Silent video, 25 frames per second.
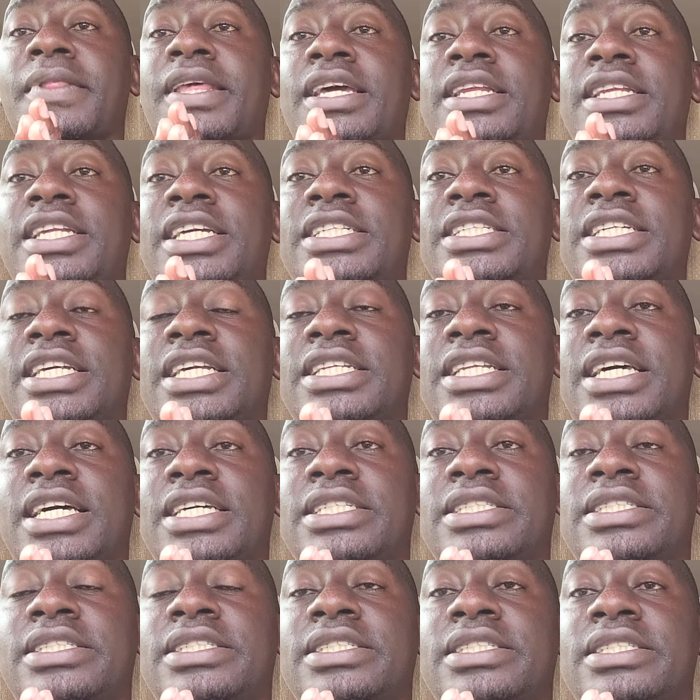
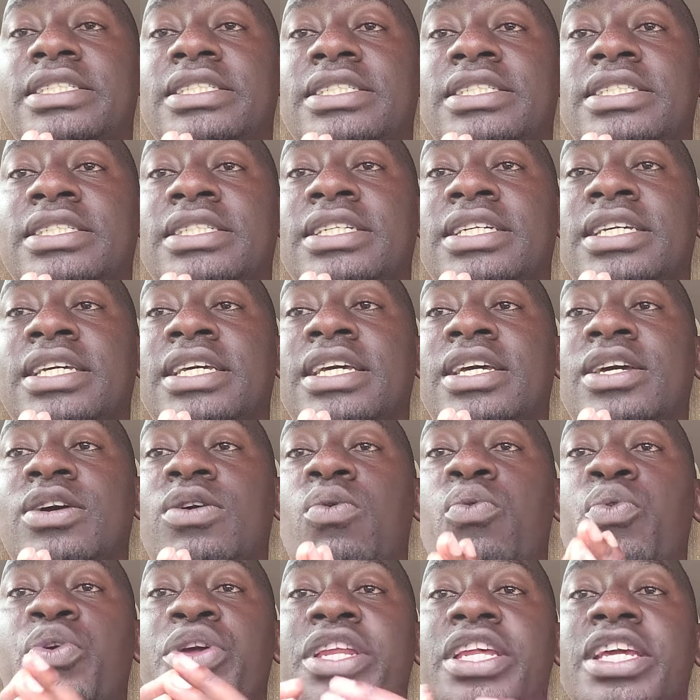dictators.
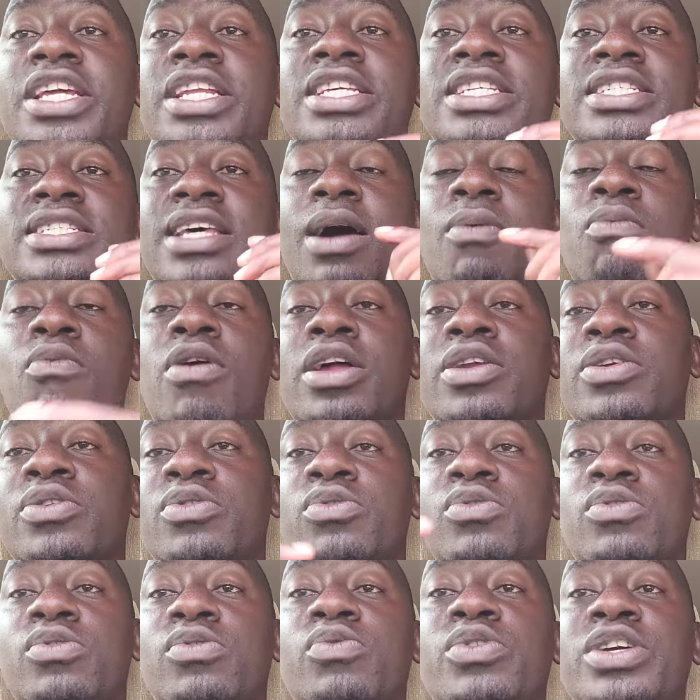We need someone
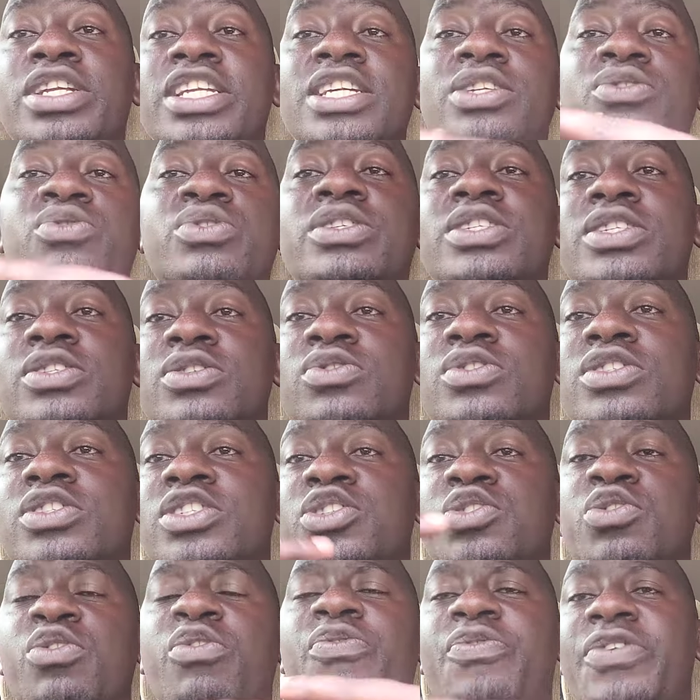who, we need a
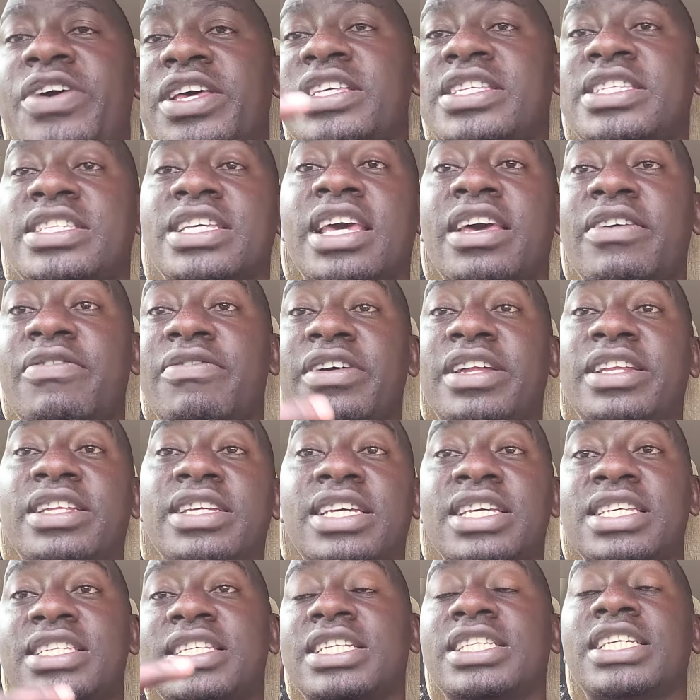new face every
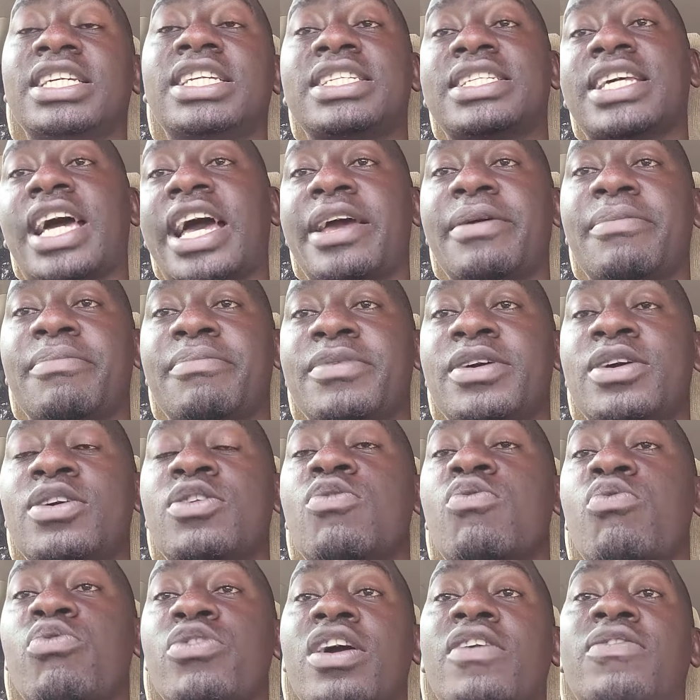certain time.
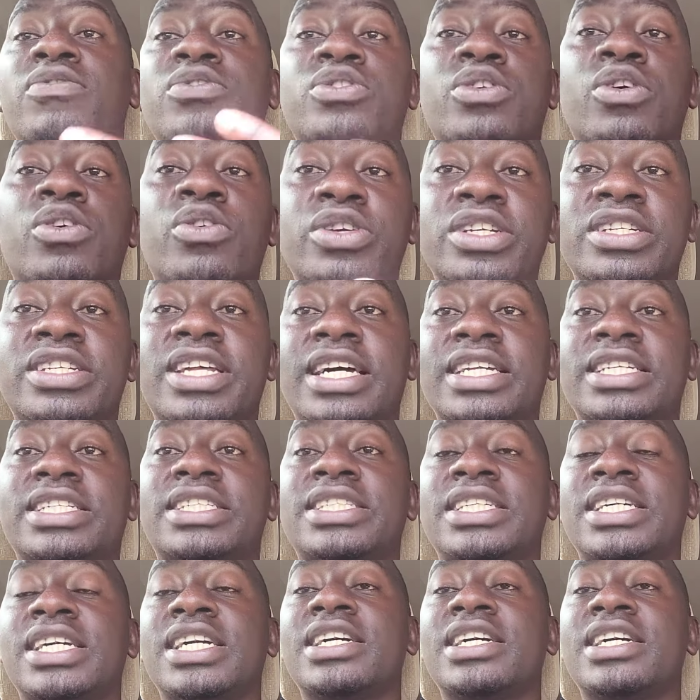We have told that